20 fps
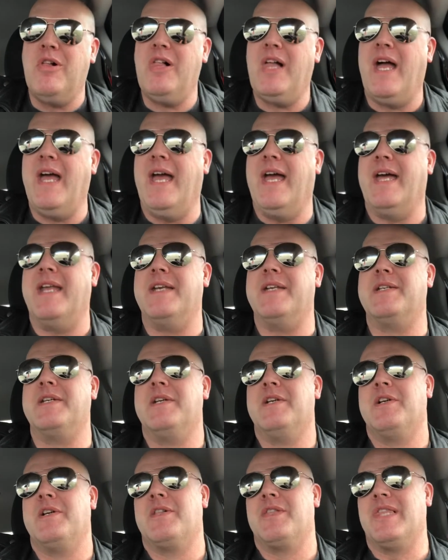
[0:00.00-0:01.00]
and
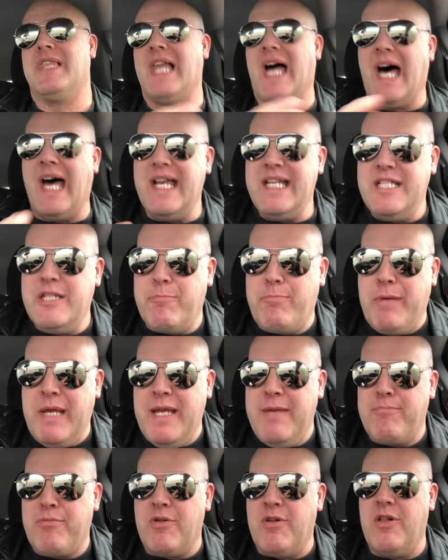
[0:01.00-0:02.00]
lied to
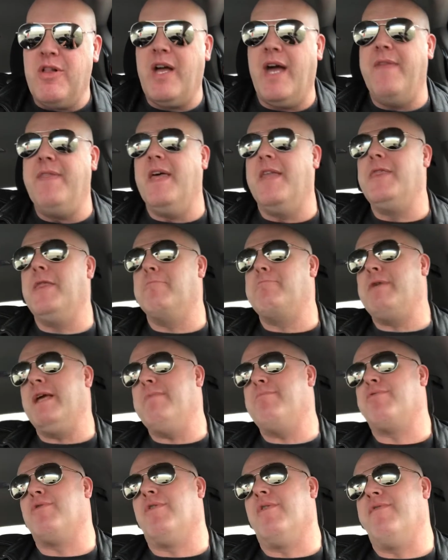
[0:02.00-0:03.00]
people, and then the
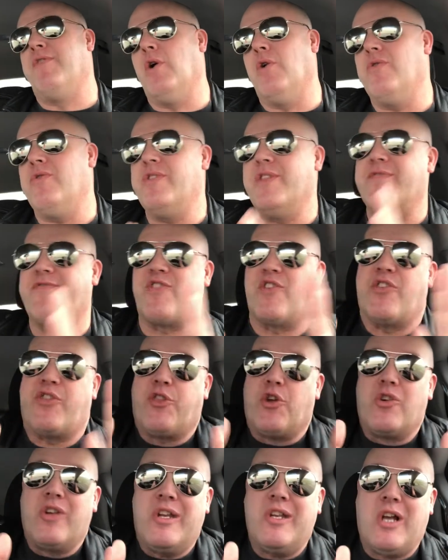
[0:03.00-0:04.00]
people vote for
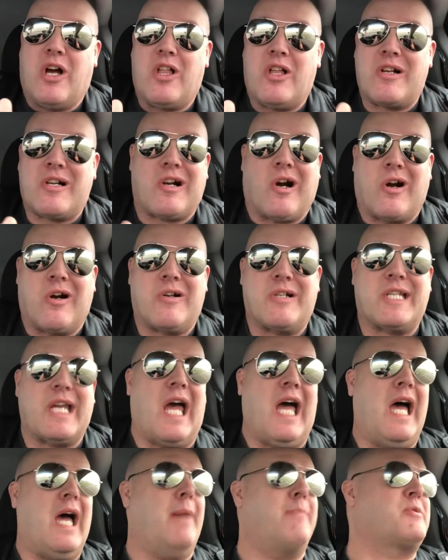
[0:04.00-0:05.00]
$30 car
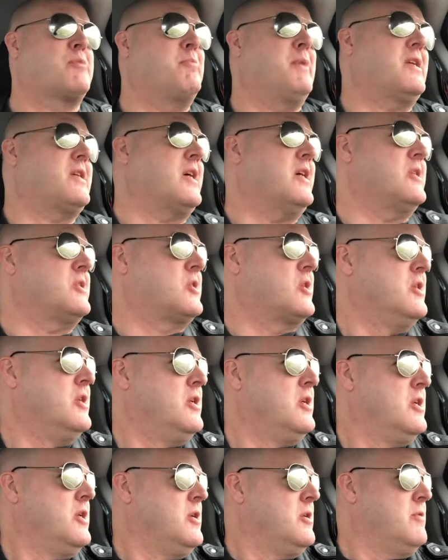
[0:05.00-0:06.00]
tabs because
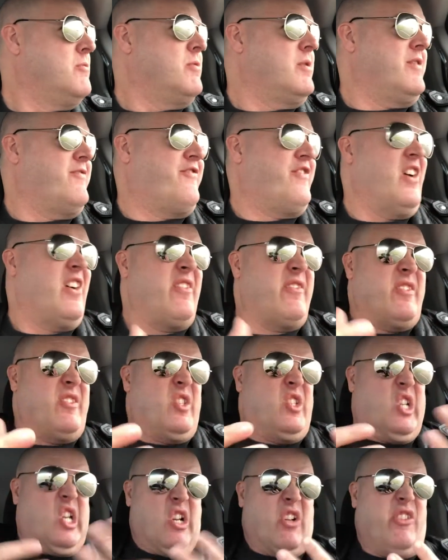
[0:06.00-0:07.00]
we felt
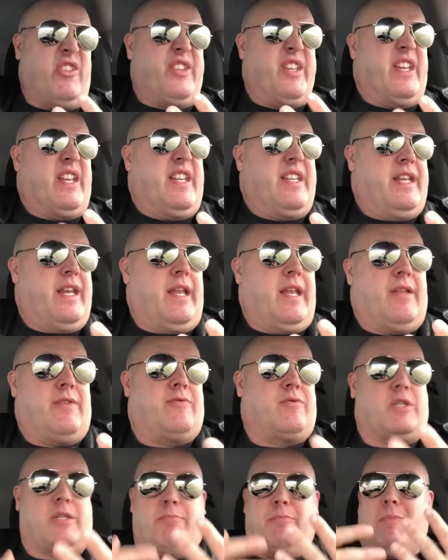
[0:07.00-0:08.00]
jilted, and there
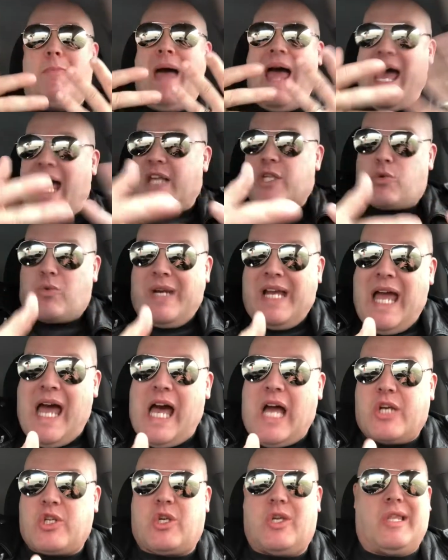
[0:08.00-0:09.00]
was a mass
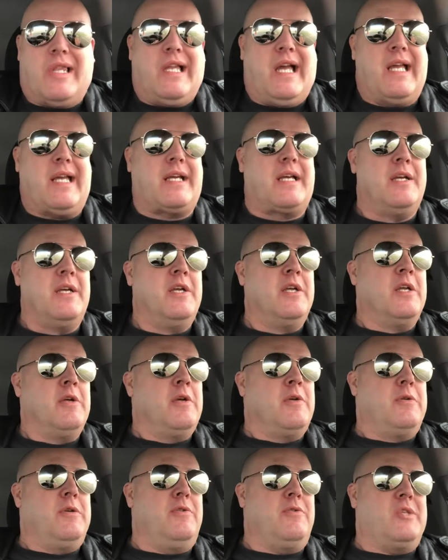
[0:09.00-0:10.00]
reaction. Like
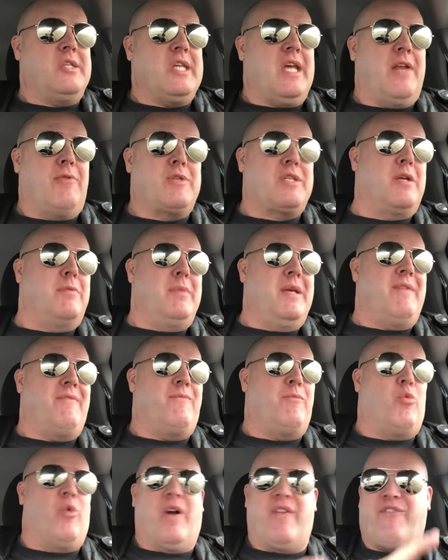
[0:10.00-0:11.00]
you said, it was going to
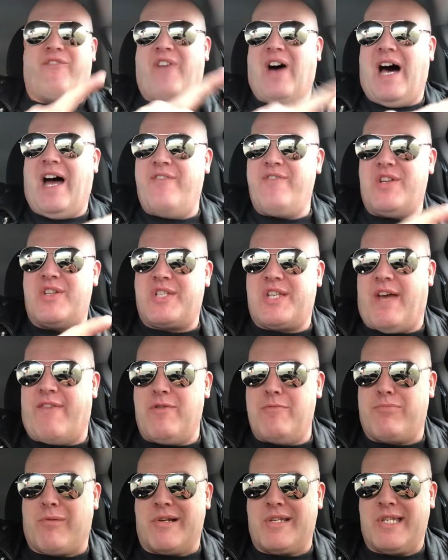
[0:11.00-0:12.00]
be, 5 to
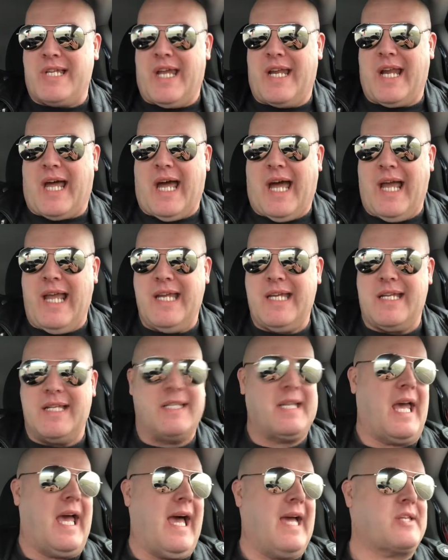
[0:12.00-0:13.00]
7% hike in
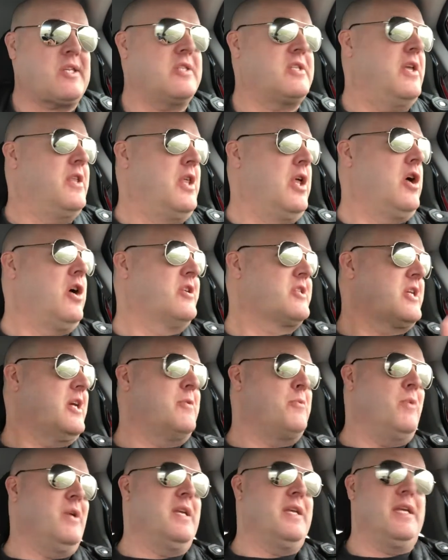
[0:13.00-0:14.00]
taxes, and then all of a
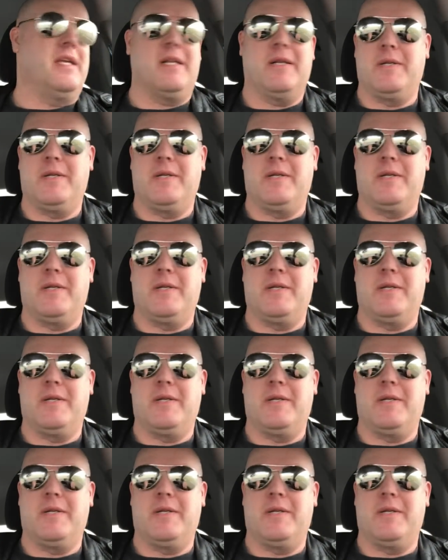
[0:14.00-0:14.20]
sudden we get